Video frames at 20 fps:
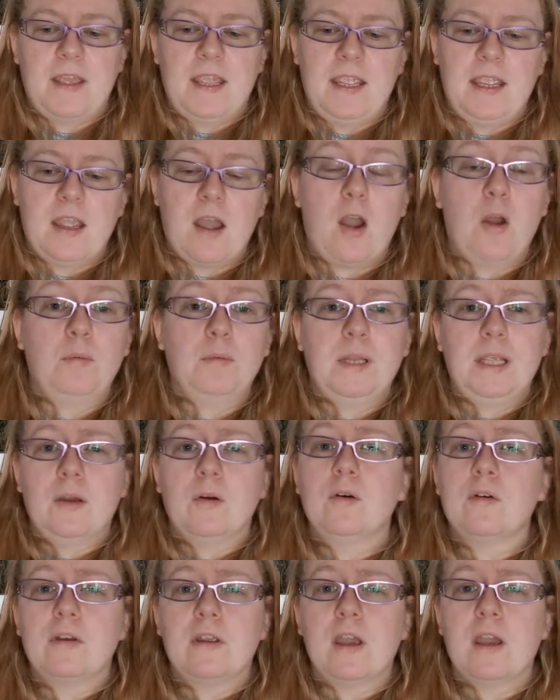the only
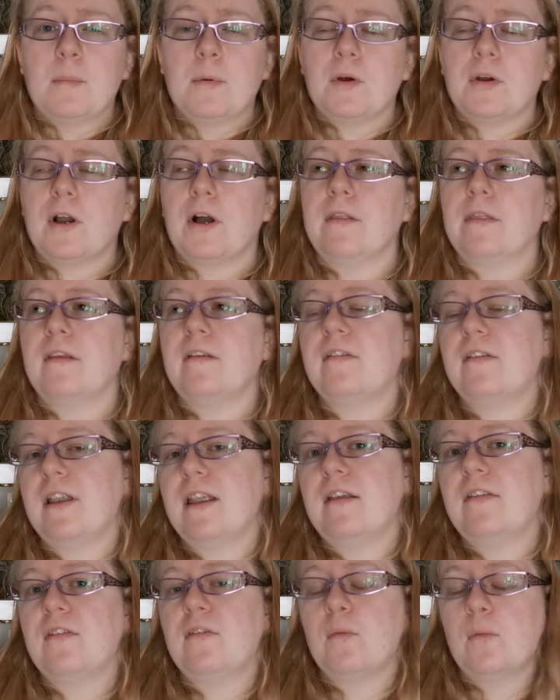audiobook on this
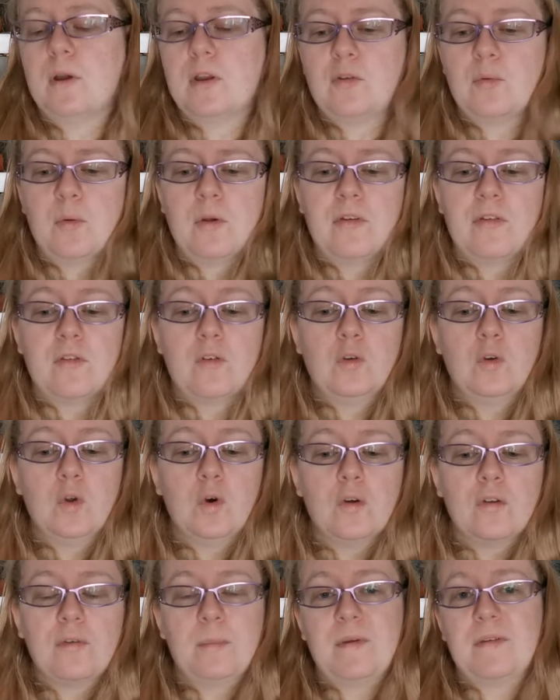list, which was
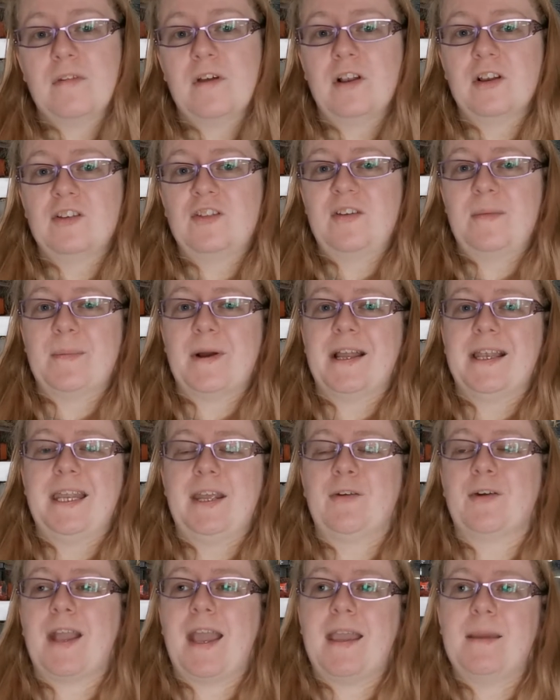Norse Mythology by
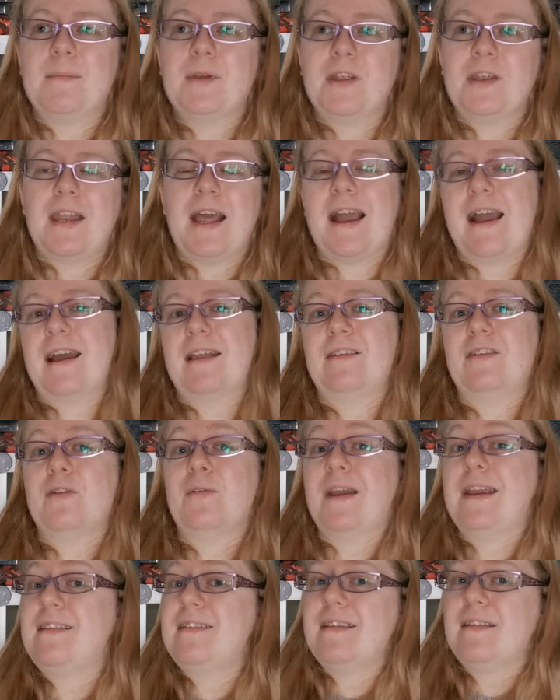Neil Gaiman and
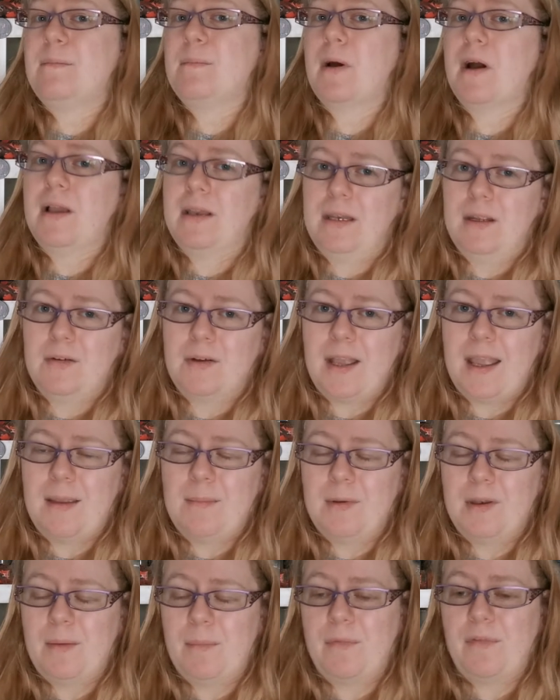narrated by Neil
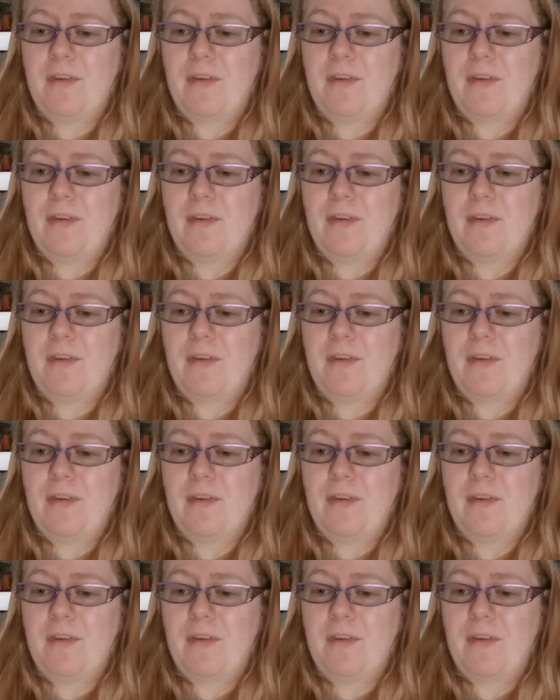Gaiman